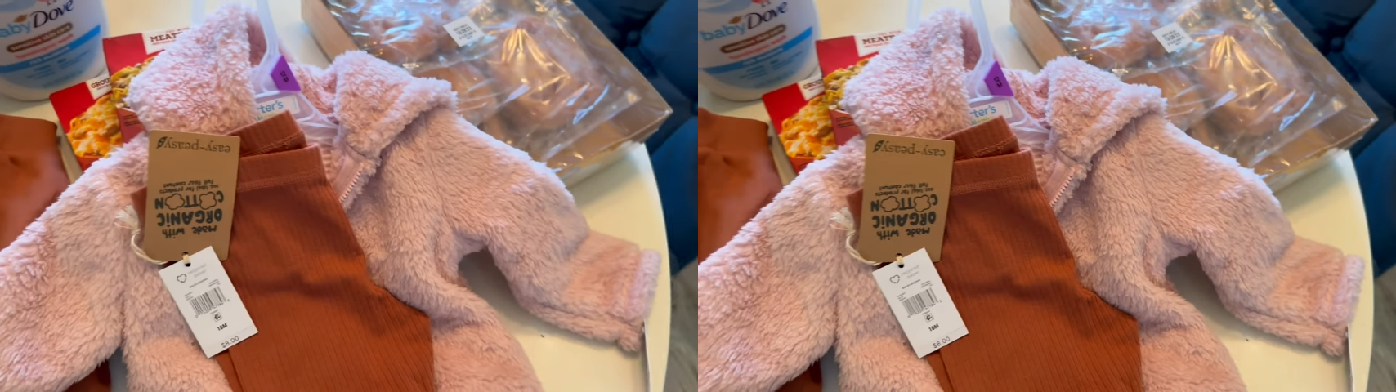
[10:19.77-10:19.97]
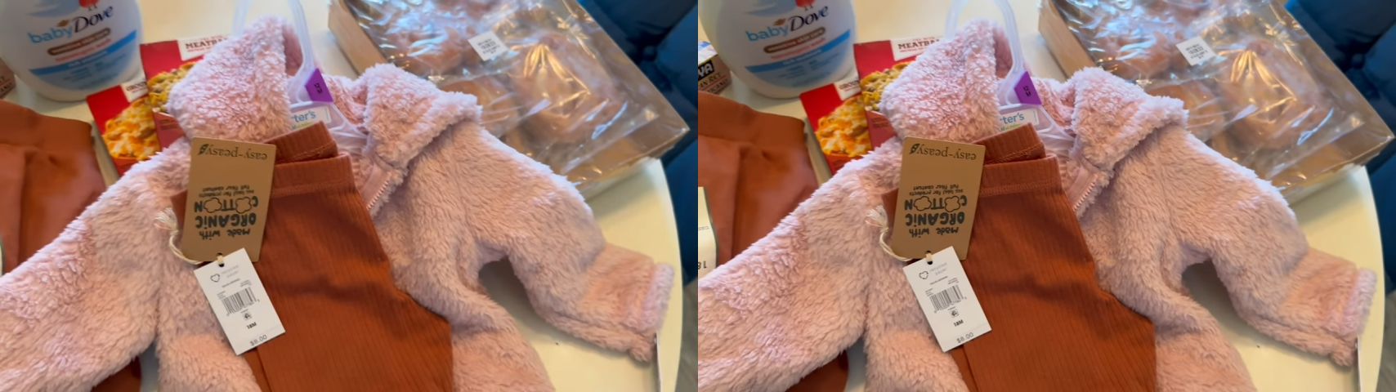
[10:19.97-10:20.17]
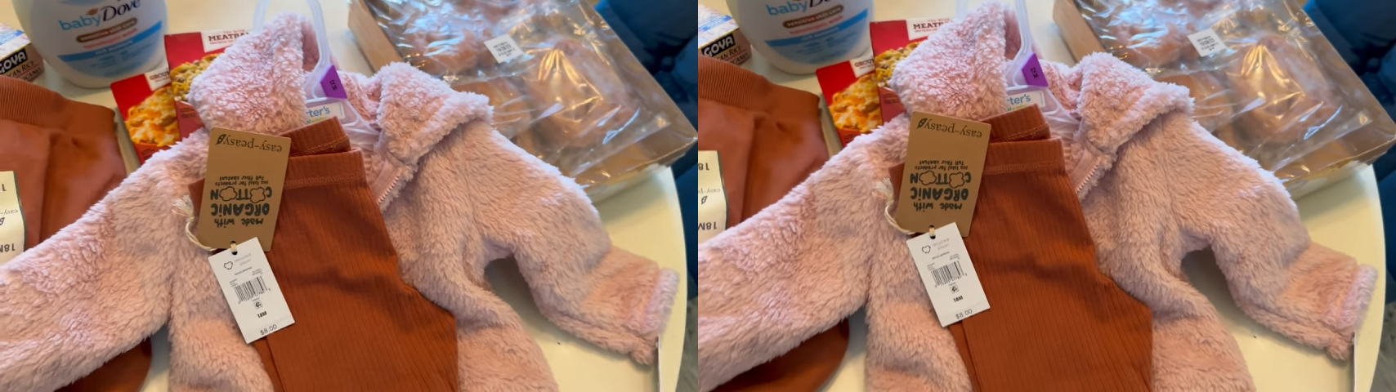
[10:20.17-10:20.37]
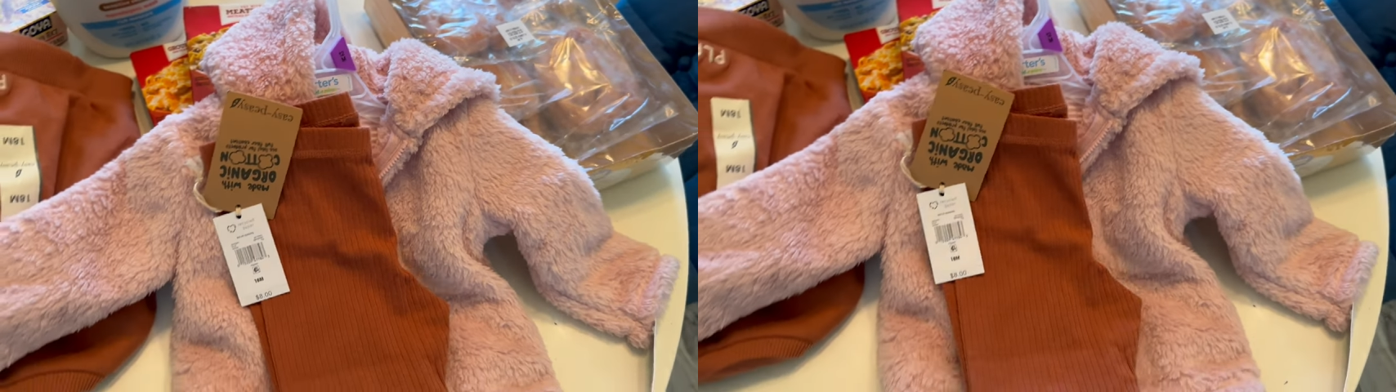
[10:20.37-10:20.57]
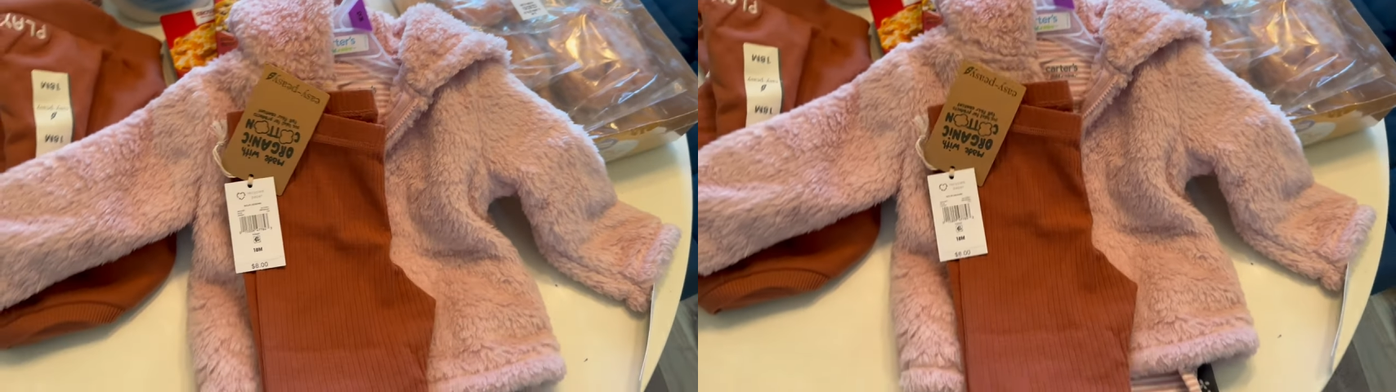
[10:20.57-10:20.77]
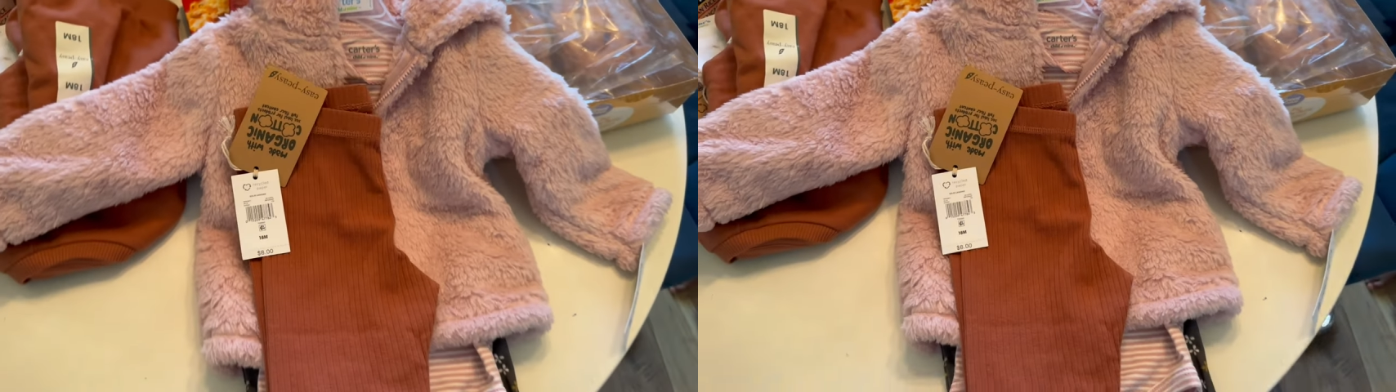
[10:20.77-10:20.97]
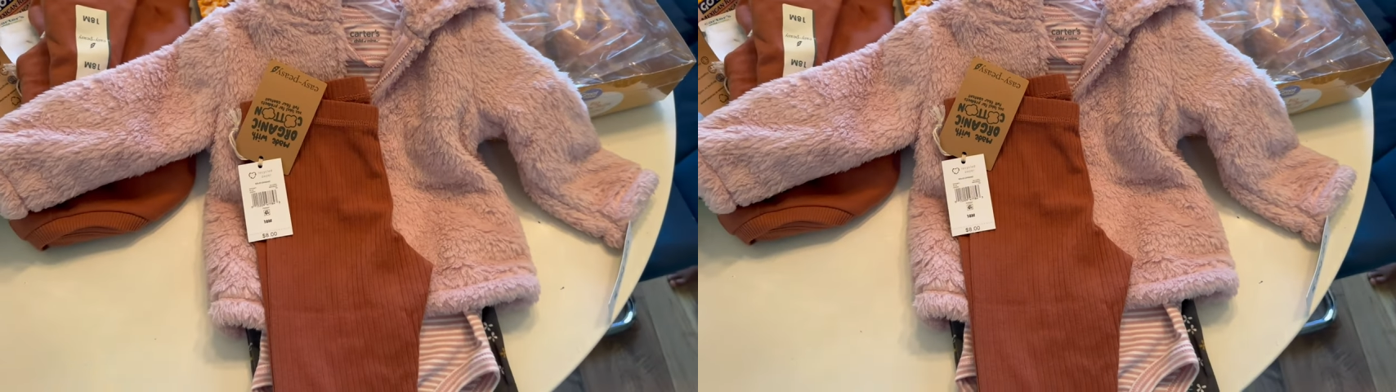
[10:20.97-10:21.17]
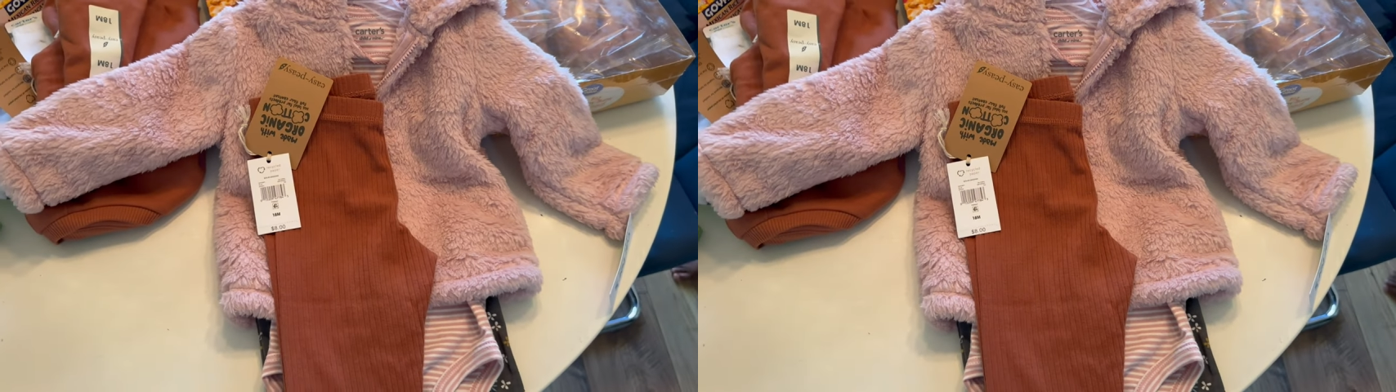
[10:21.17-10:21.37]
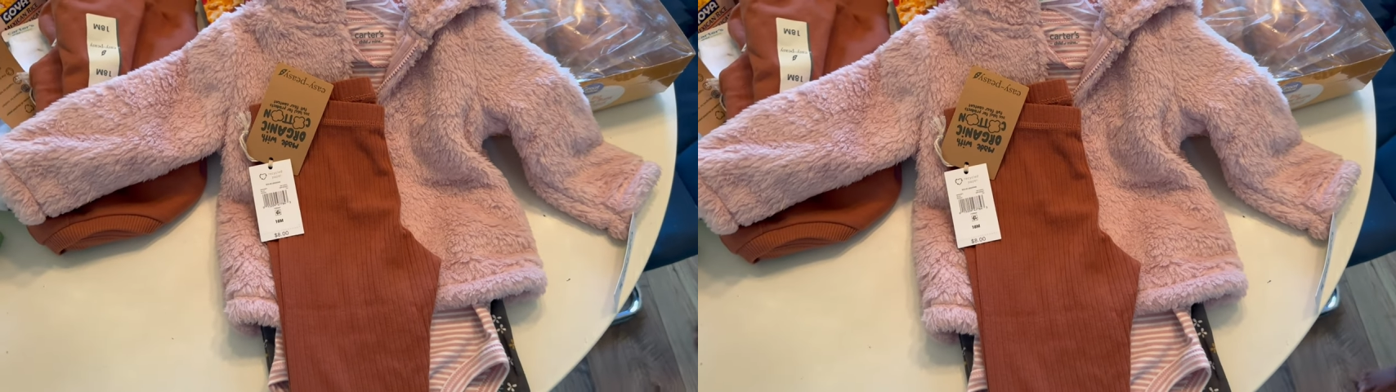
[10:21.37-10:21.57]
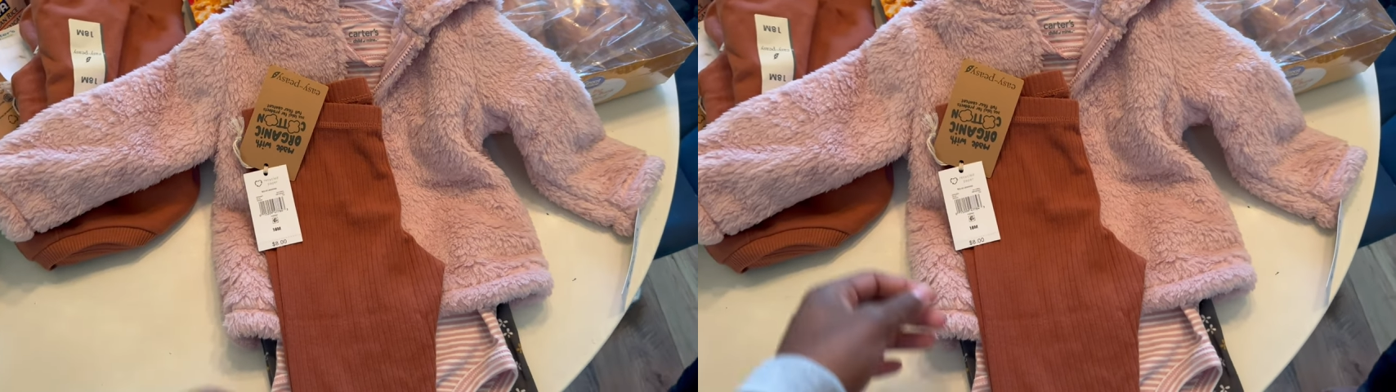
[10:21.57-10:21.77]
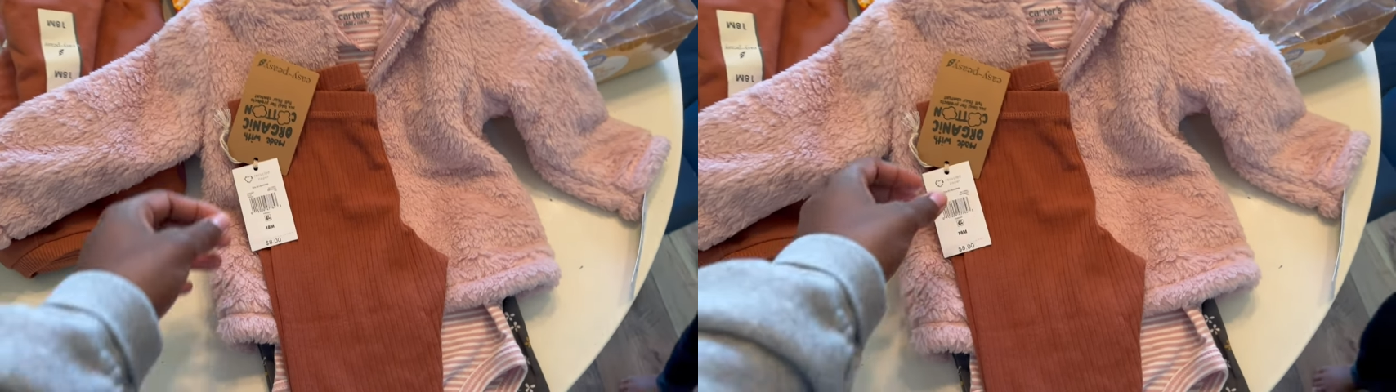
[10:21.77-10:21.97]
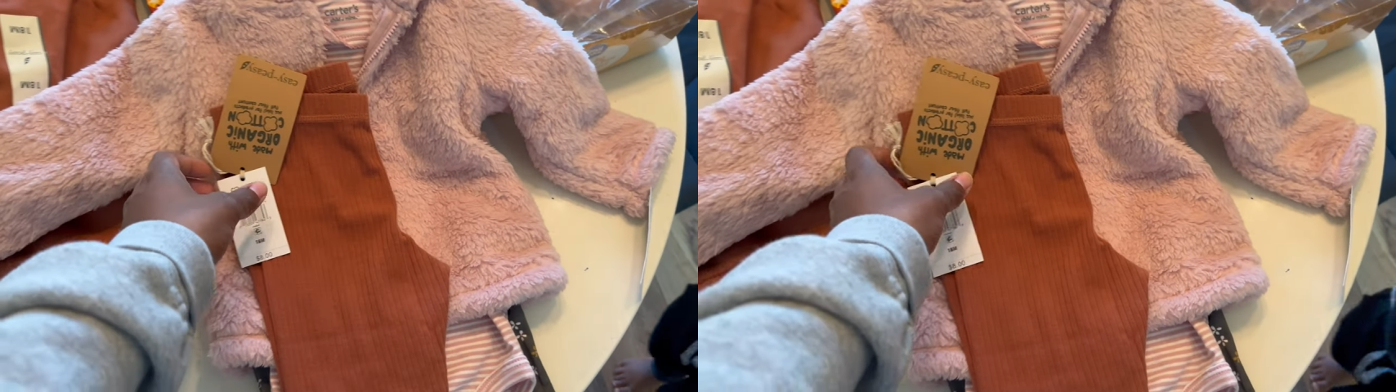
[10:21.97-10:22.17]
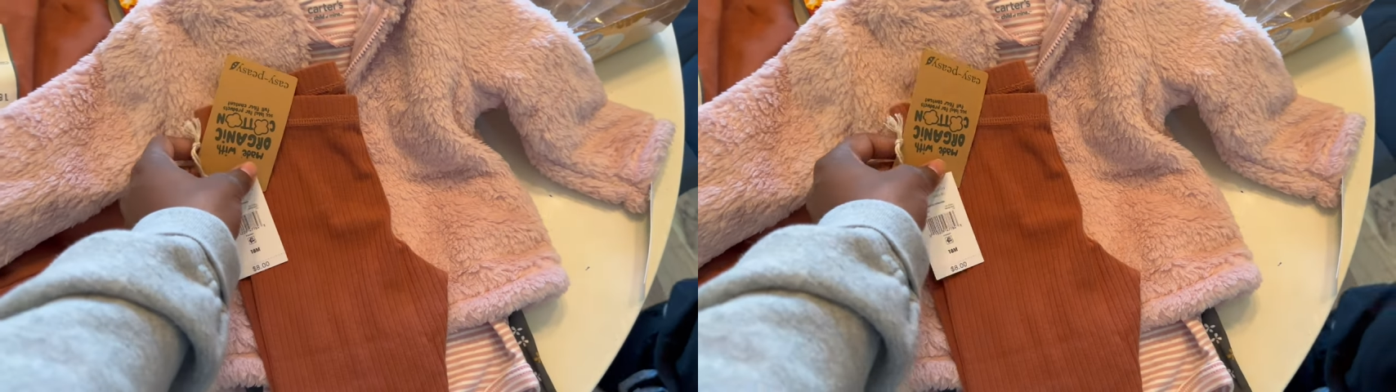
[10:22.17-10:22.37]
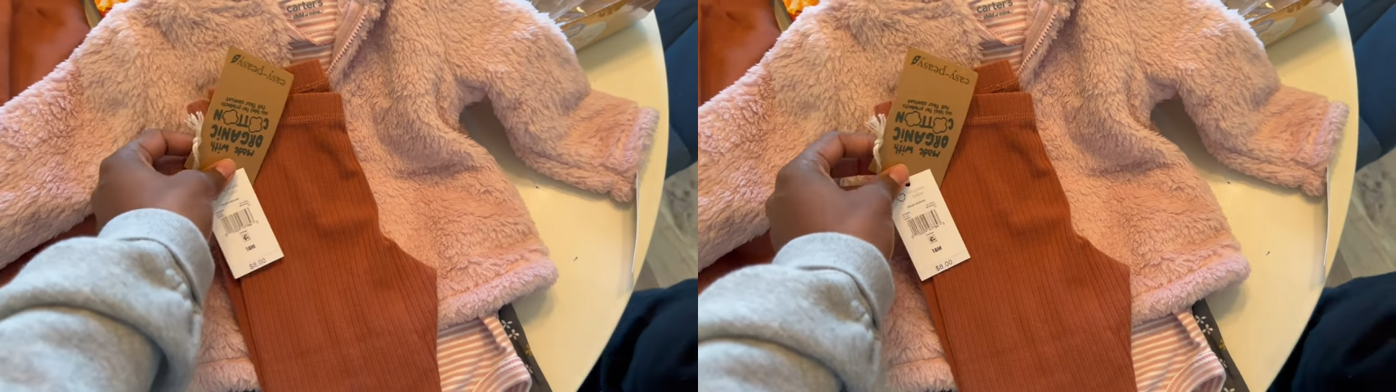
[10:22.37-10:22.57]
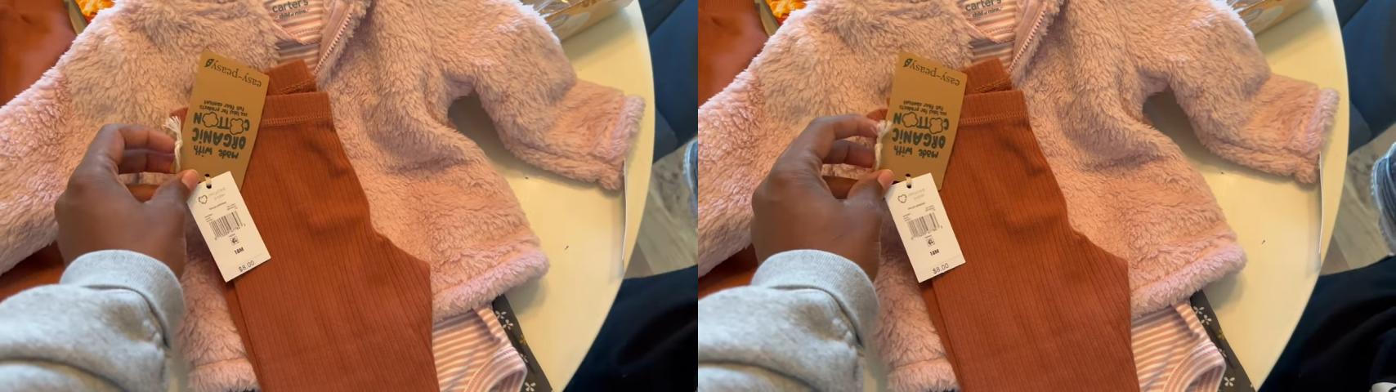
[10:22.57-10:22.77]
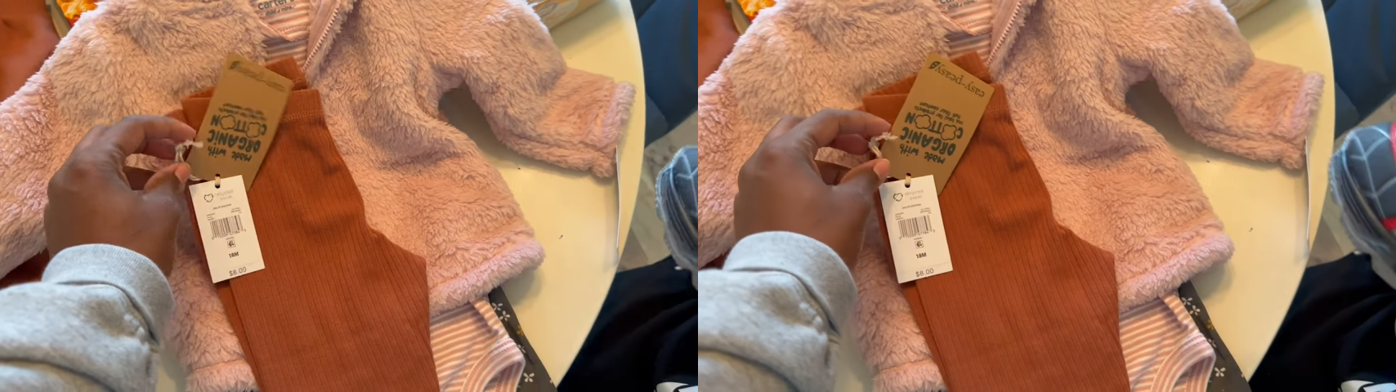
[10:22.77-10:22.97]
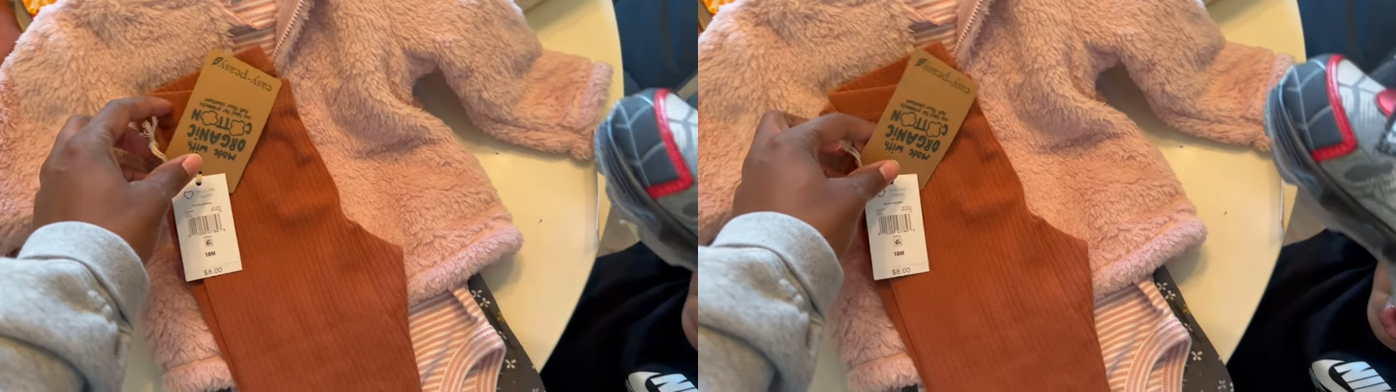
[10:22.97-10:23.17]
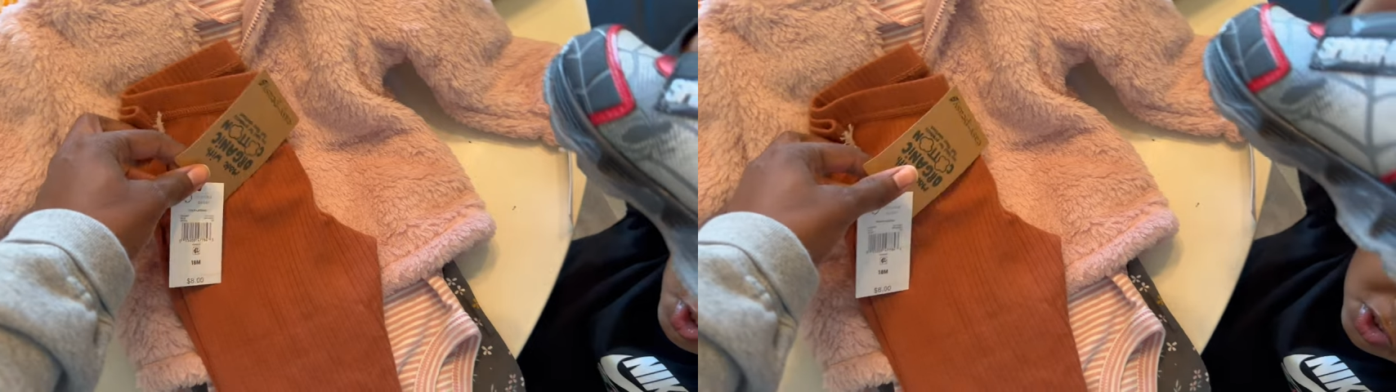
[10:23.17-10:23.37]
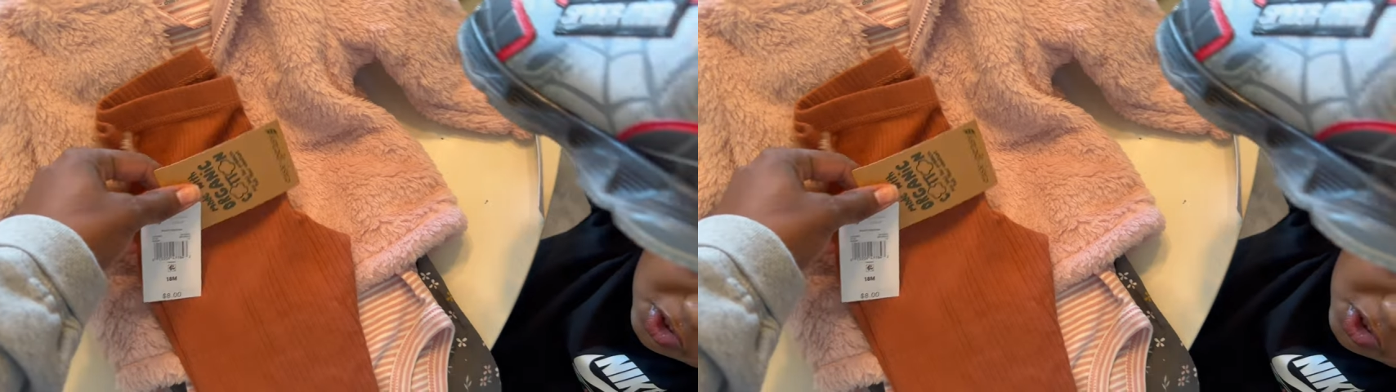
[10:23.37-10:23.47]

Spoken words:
(no speaker visible)